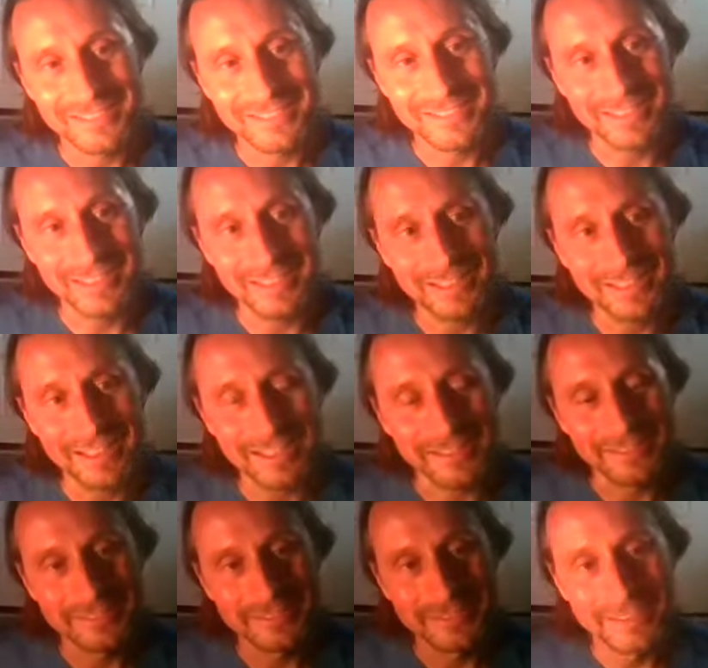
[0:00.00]
And then again,
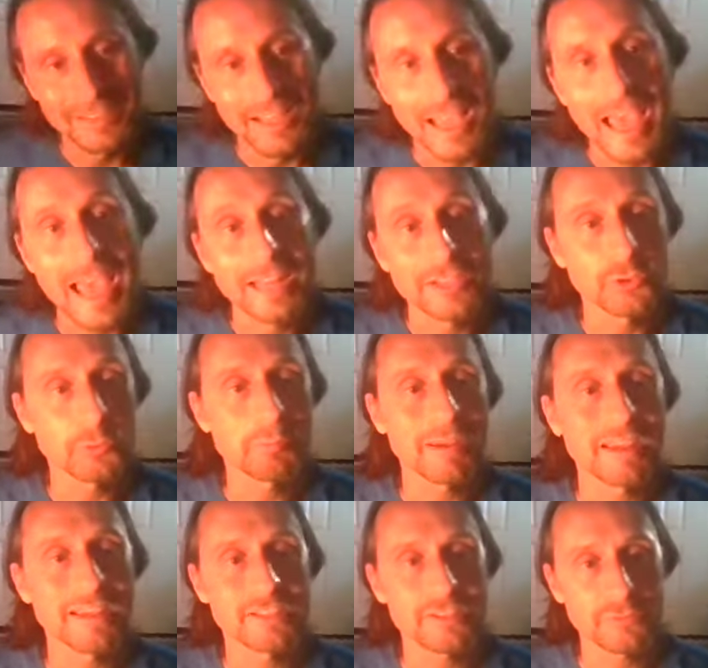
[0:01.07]
at your
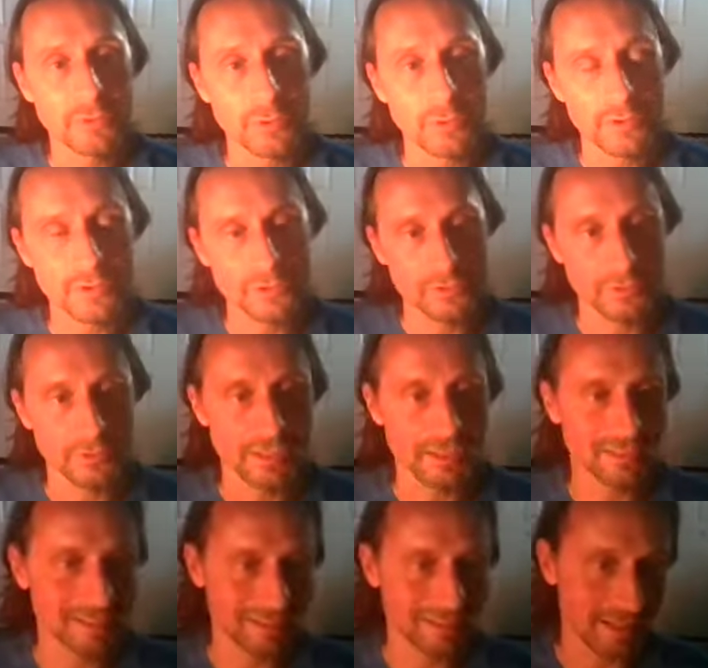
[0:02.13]
pace, of course, you can
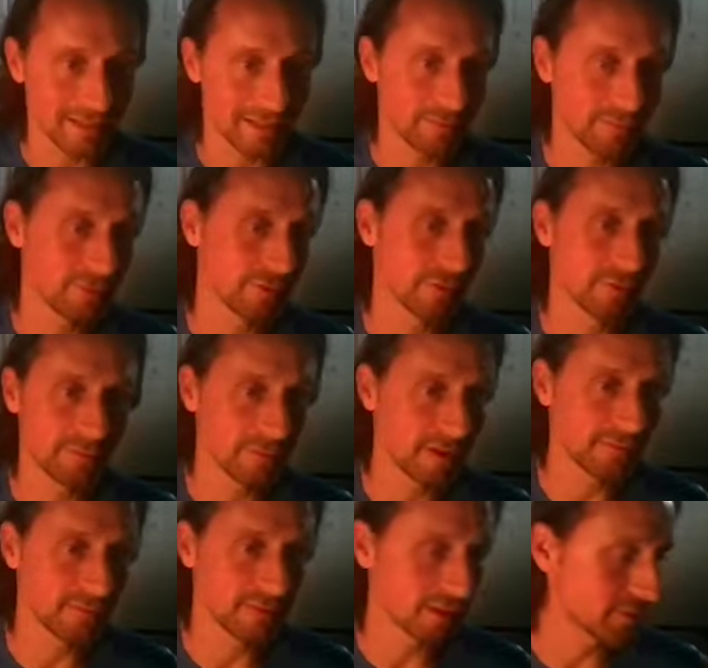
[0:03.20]
extend it for 5
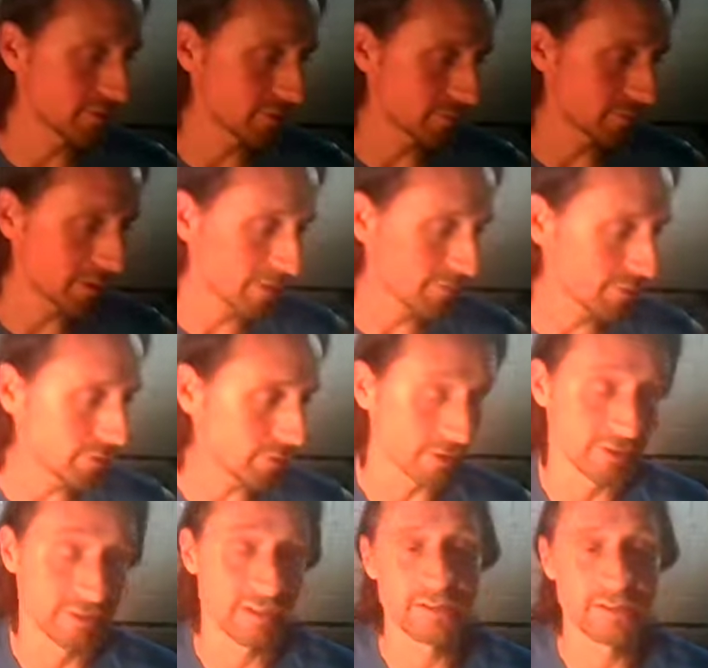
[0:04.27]
seconds or whatever. You can
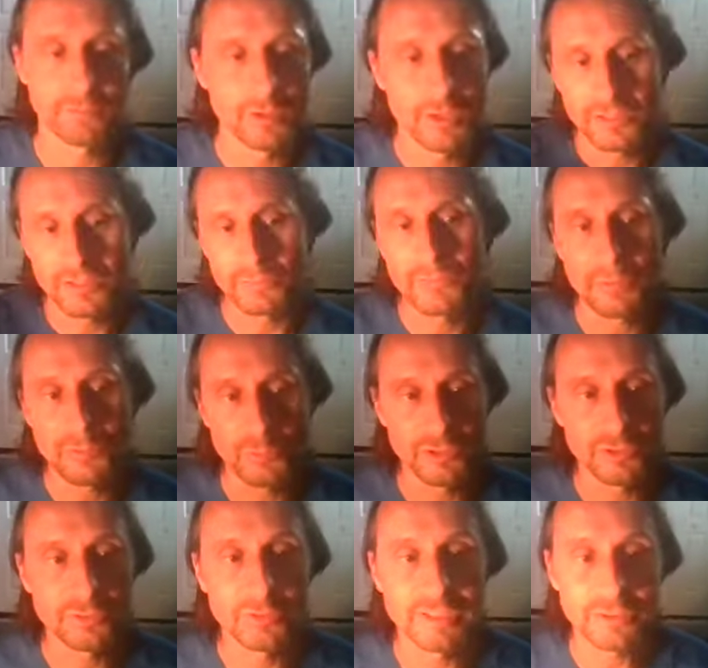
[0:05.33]
extend it. Sometimes we
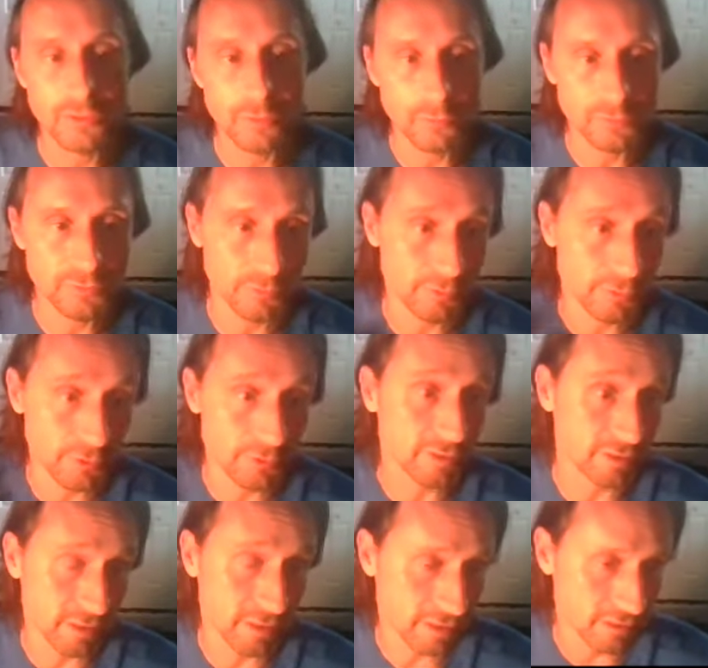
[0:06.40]
do these holds for 30
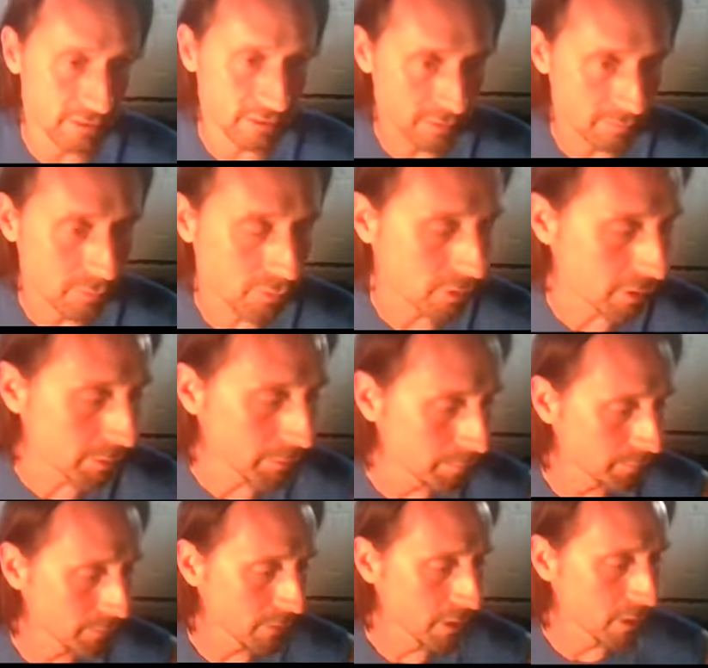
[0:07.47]
seconds and more.
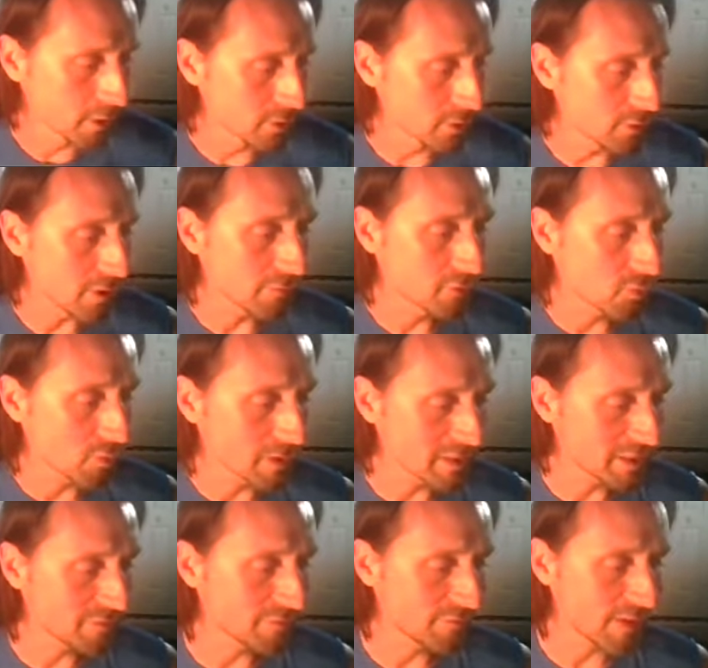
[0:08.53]
You have
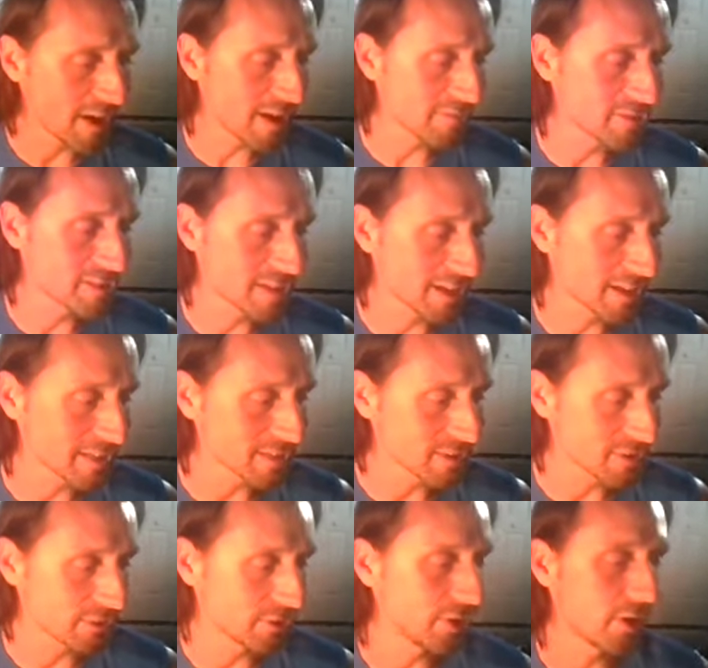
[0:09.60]
25 seconds
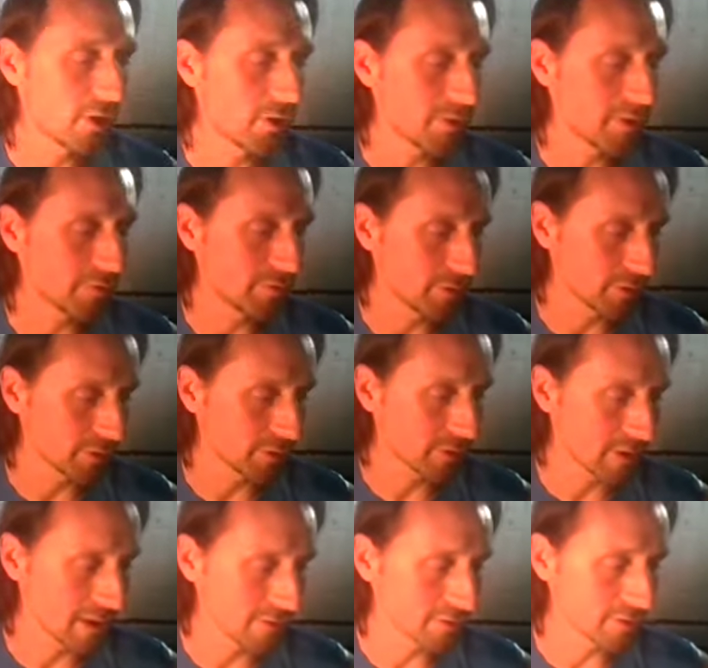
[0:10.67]
to go if you're
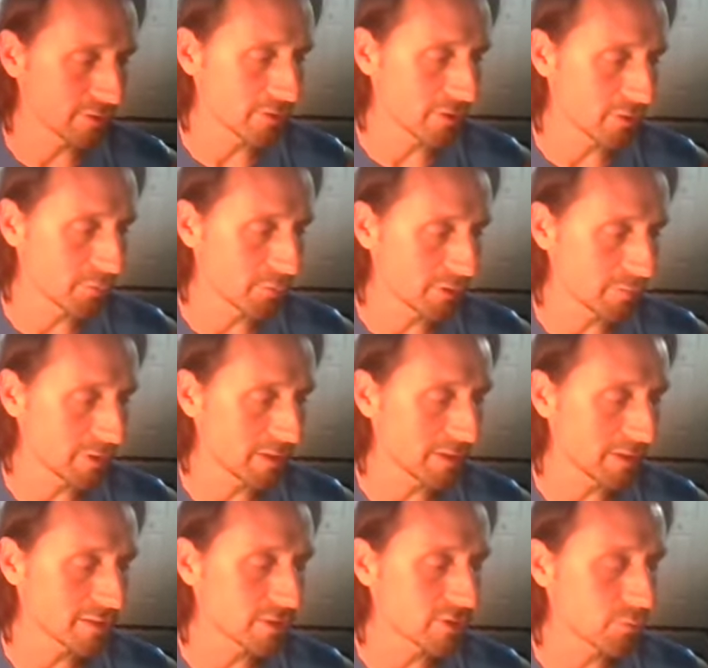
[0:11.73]
counting along with me.
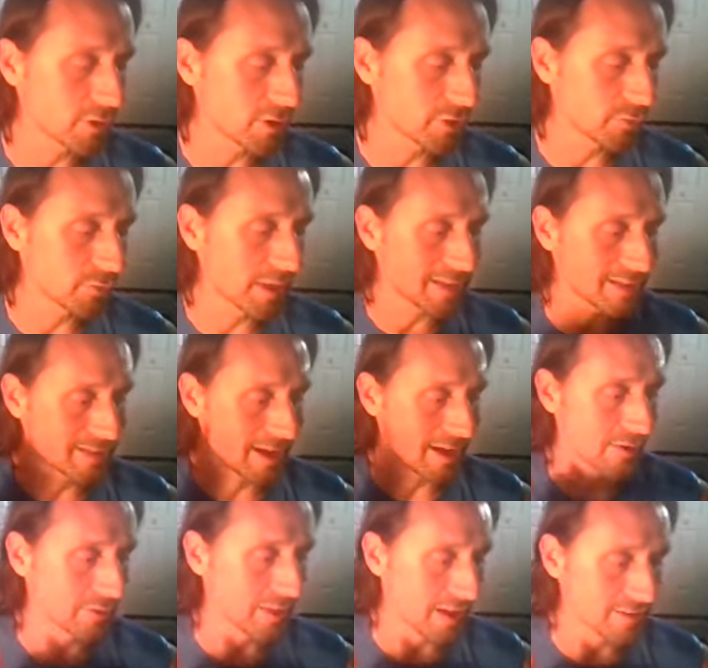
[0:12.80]
This is where you let
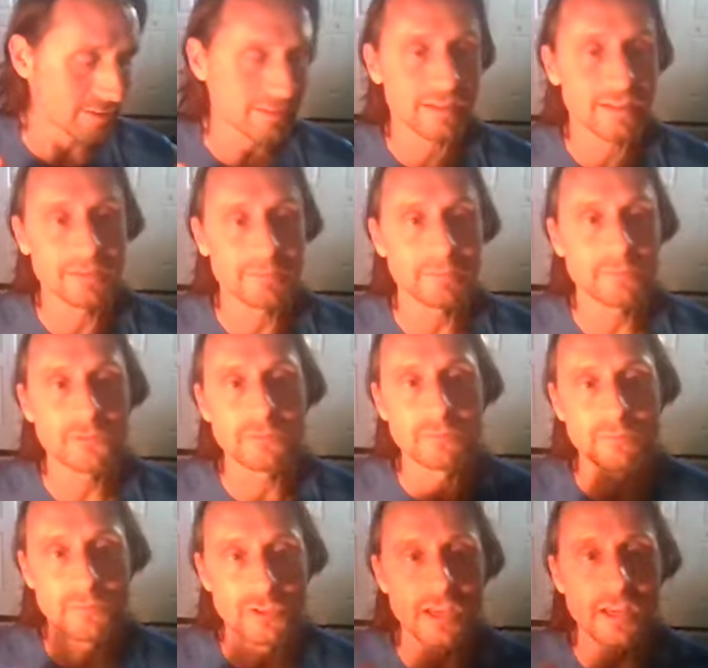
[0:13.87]
down last time,
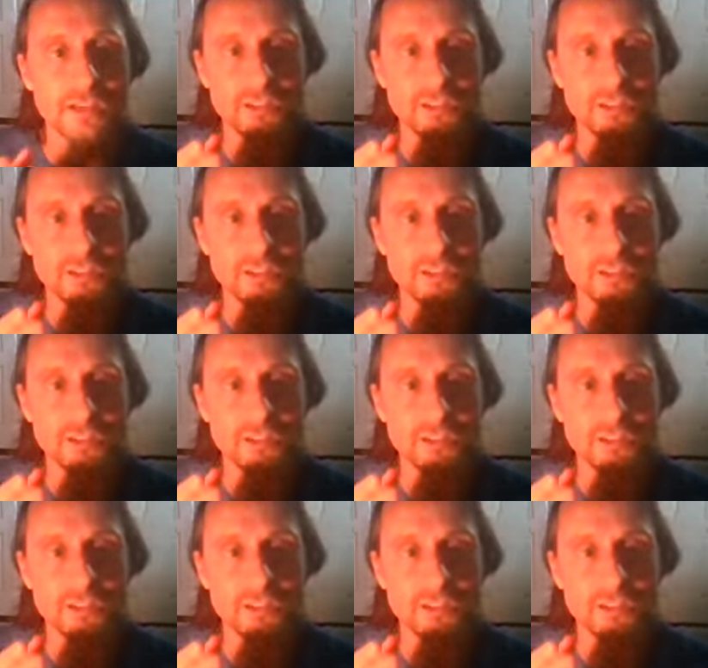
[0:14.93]
Jen,